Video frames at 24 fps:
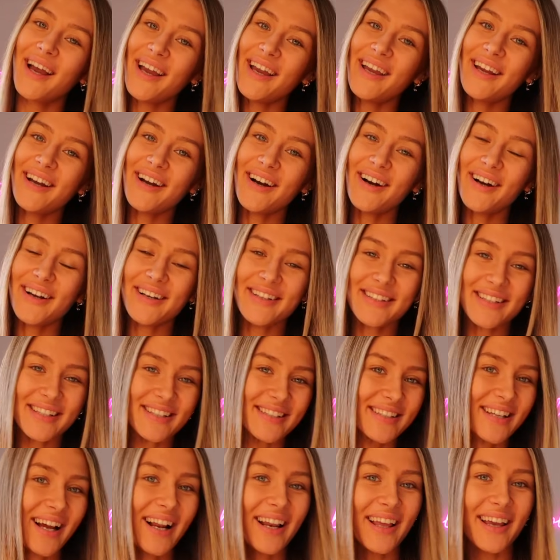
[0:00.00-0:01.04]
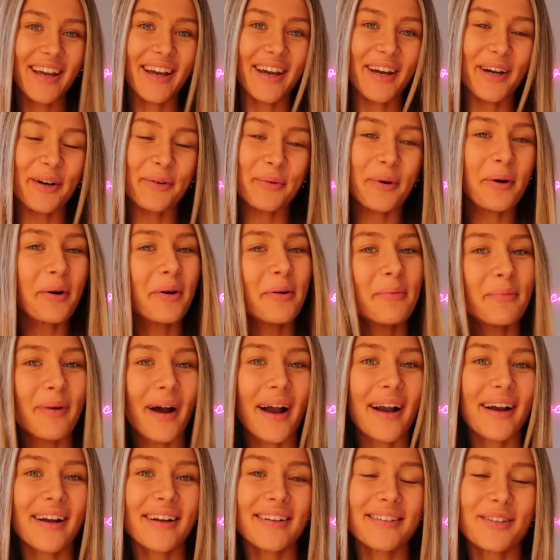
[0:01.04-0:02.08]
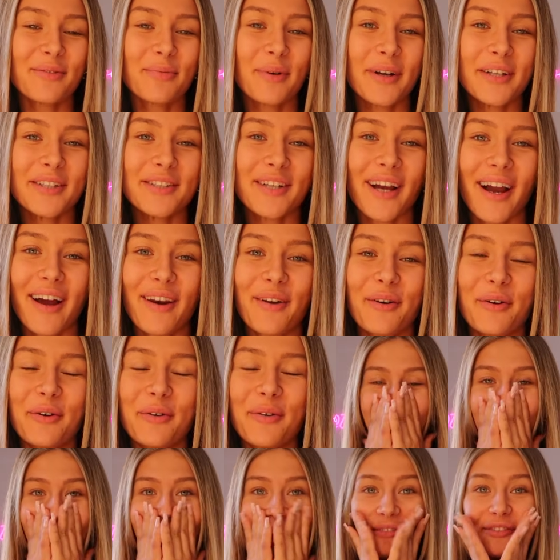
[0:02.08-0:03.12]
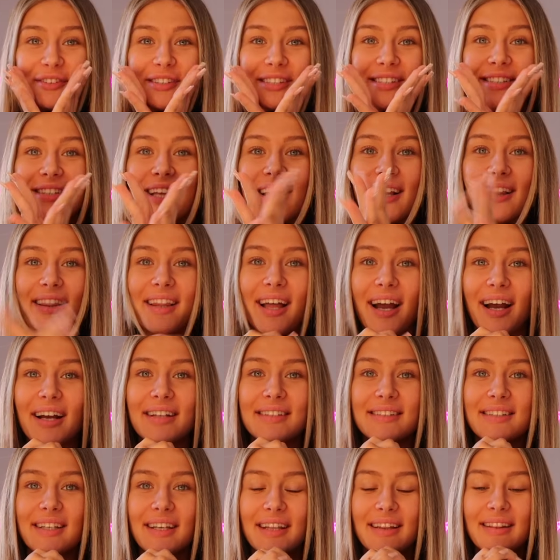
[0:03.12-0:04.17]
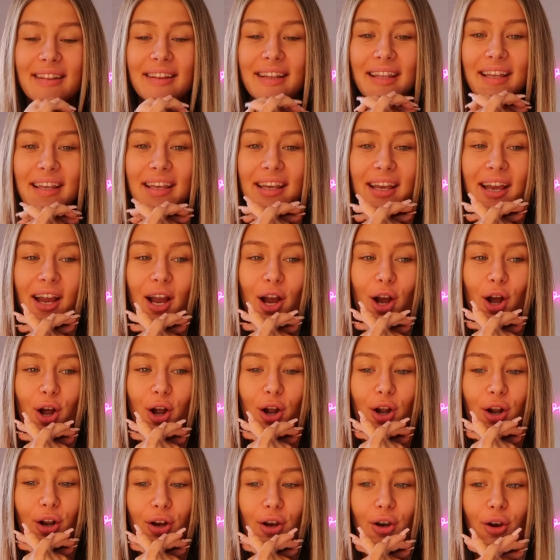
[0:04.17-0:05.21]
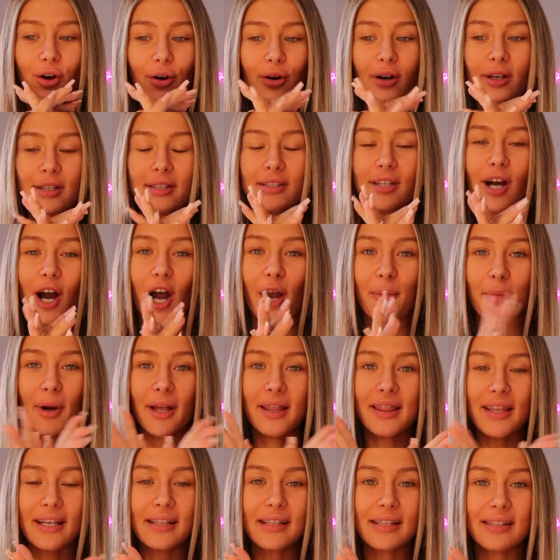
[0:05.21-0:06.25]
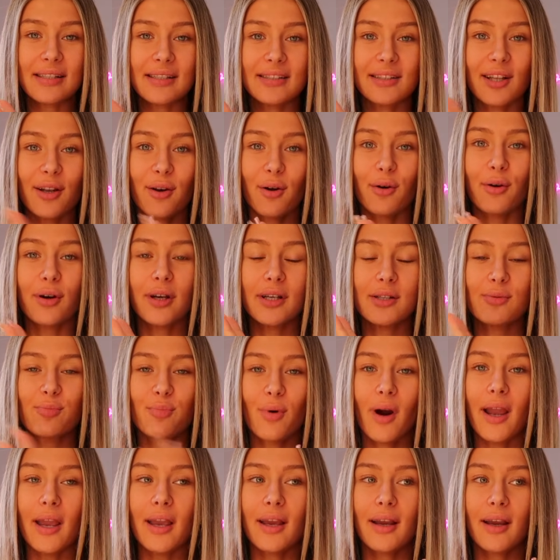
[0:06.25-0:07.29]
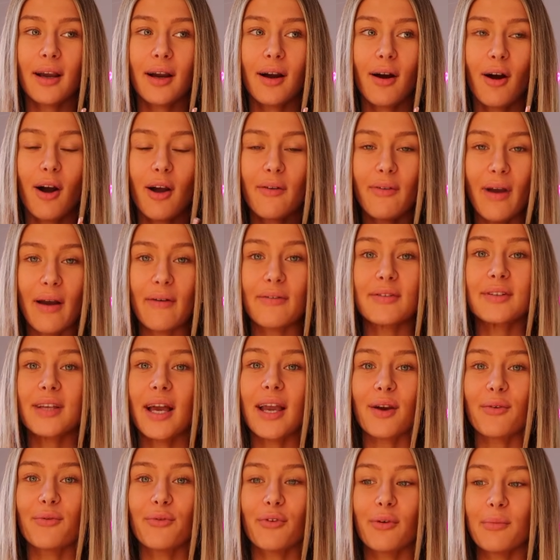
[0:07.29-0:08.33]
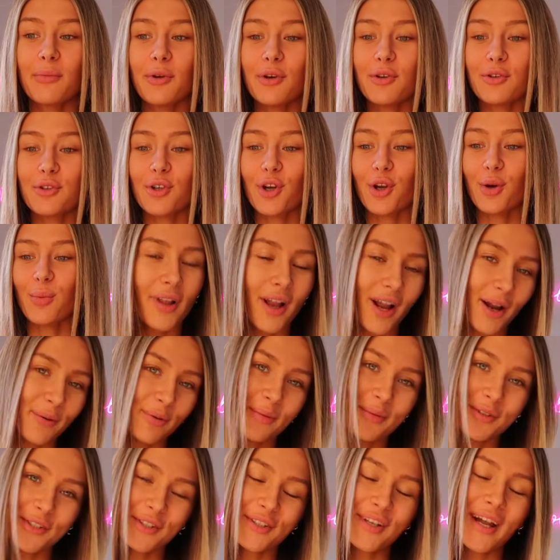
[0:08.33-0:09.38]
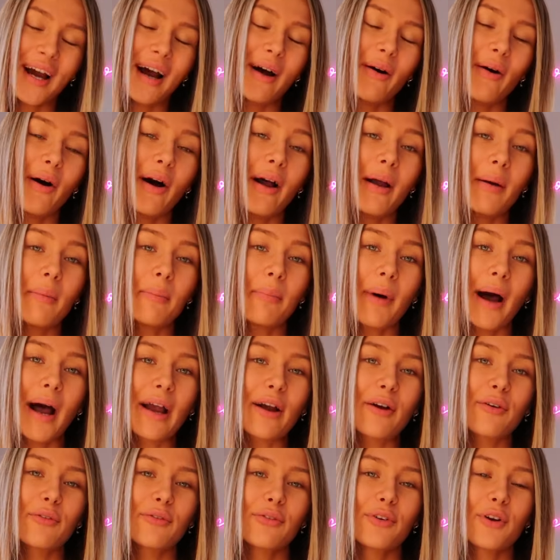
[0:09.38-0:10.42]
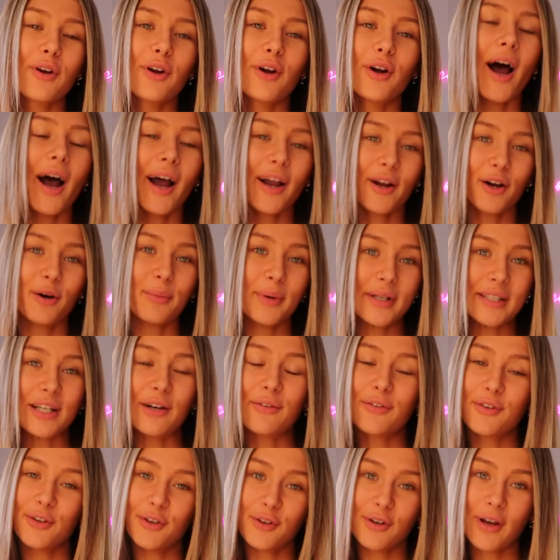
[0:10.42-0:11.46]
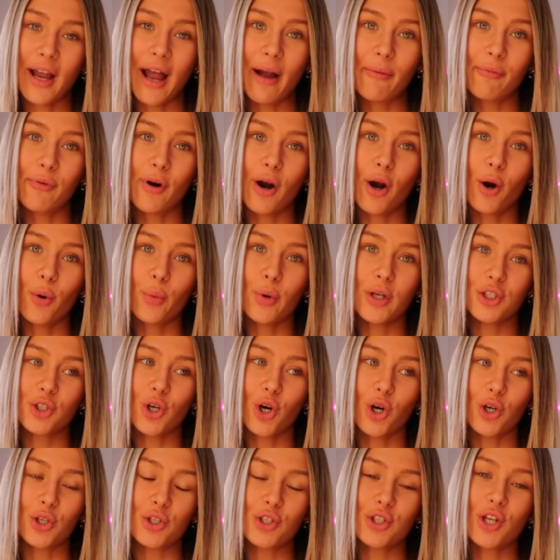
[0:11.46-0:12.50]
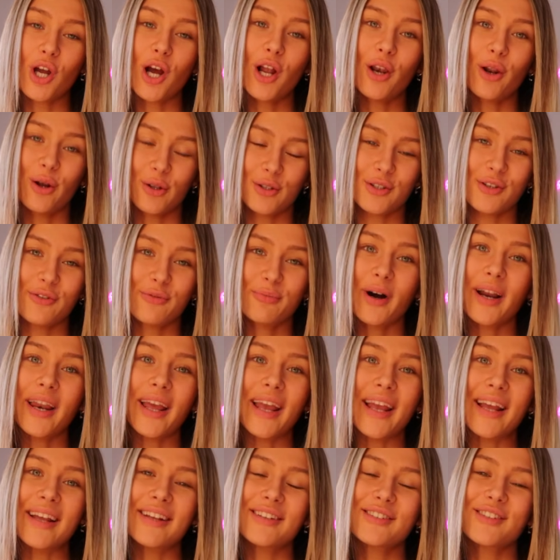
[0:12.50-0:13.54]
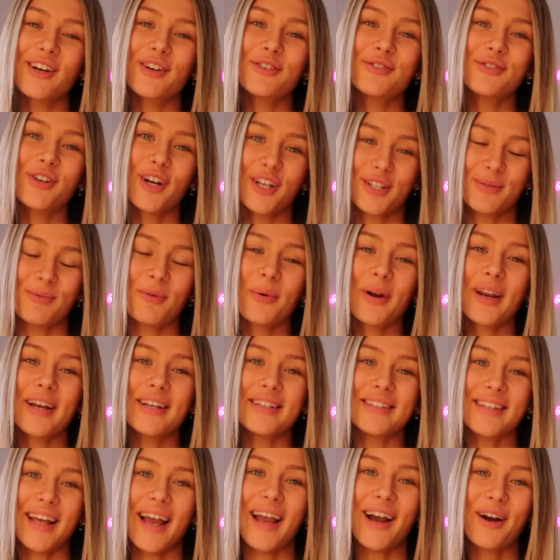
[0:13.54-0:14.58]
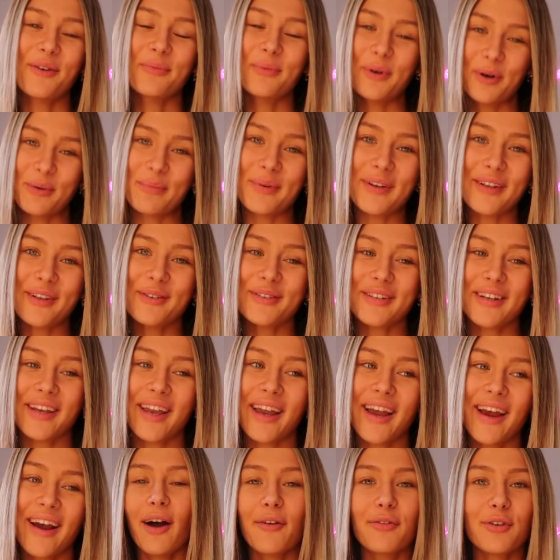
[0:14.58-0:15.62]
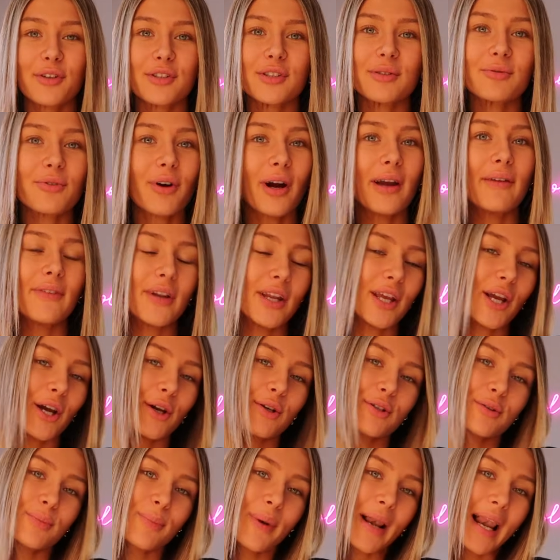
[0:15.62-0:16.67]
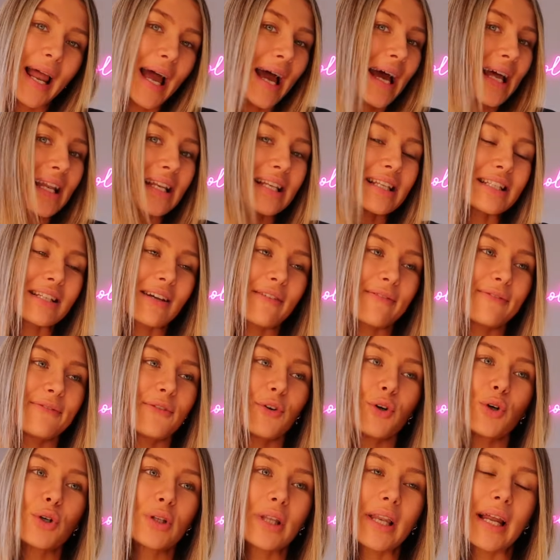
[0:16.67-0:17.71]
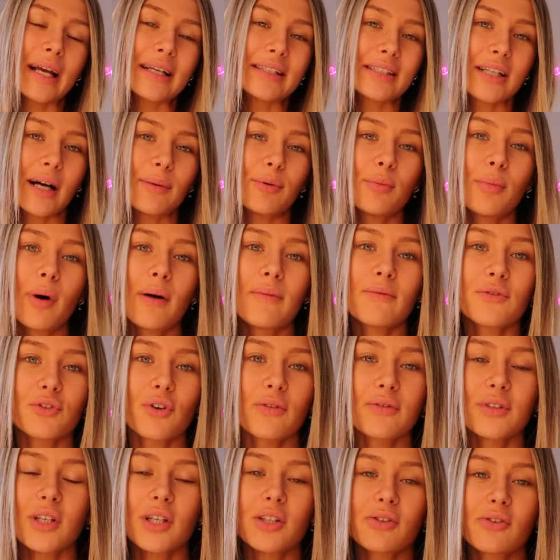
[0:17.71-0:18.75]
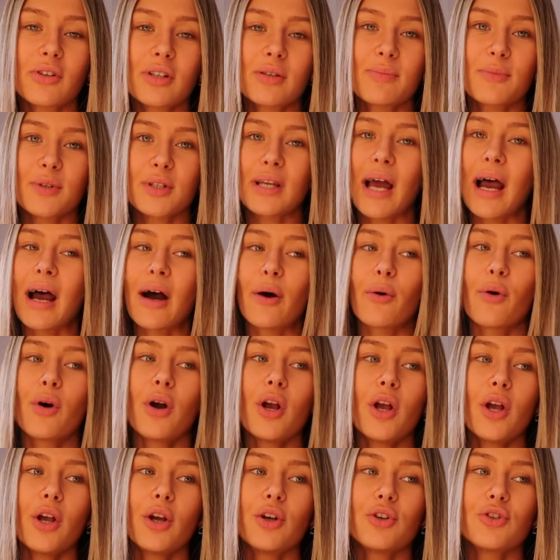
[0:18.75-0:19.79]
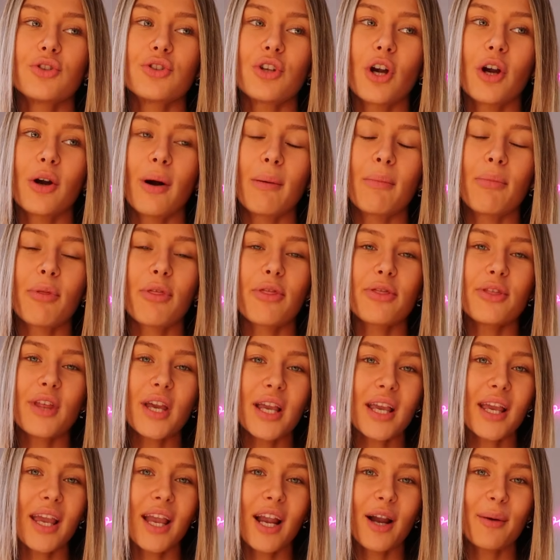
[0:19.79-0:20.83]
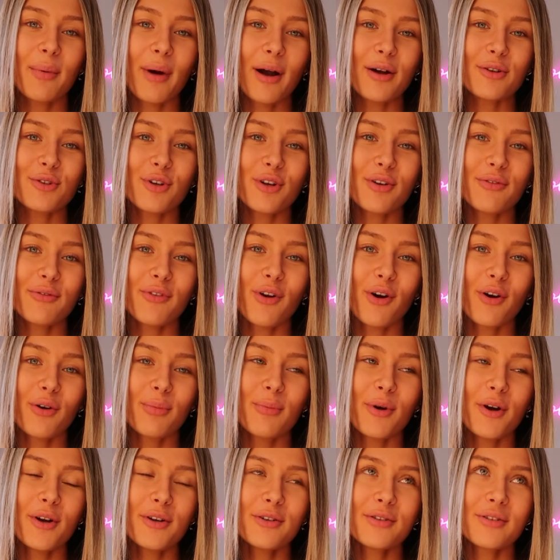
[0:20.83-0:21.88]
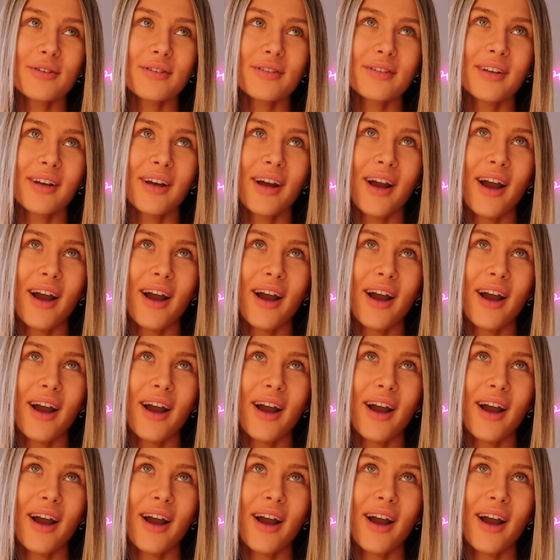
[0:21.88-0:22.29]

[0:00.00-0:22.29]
Hey guys, it's Talia here. Welcome back to my channel. I haven't said that in the longest time. I think this is the longest break I've ever taken from YouTube. I promise you now, I am back for good. I got myself a new camera, which cost a lot of money. So trust me when I say I will be using it. I've got some great videos planned for the next couple of months. Obviously, it's Christmas now. So I'm thinking about doing Vlogmas.